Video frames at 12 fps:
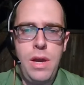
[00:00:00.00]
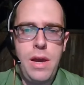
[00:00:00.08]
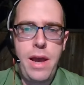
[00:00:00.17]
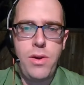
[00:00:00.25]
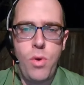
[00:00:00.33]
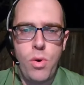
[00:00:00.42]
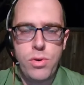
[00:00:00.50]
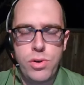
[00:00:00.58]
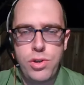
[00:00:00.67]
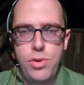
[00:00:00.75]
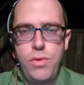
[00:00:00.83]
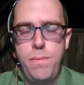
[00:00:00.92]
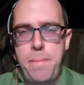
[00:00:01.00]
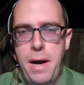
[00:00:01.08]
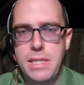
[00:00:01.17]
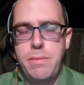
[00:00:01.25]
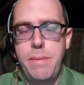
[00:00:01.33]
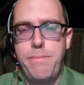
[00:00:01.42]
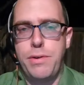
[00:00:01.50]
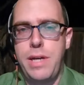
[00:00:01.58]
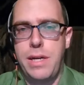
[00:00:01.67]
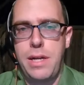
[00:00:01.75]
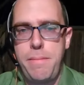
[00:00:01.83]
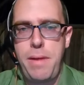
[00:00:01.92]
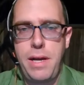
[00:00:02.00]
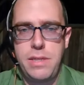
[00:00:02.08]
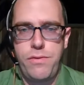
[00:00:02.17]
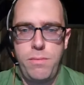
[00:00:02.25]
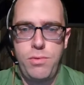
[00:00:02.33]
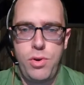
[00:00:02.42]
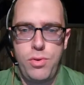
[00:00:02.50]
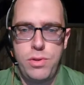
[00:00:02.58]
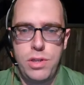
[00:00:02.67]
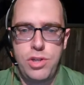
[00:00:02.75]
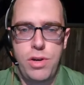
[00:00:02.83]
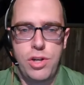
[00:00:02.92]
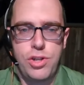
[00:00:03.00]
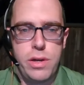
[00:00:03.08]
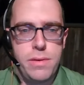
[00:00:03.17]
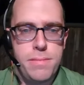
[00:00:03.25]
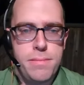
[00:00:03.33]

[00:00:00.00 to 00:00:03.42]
in in order to possibly protect Hamas from total destruction.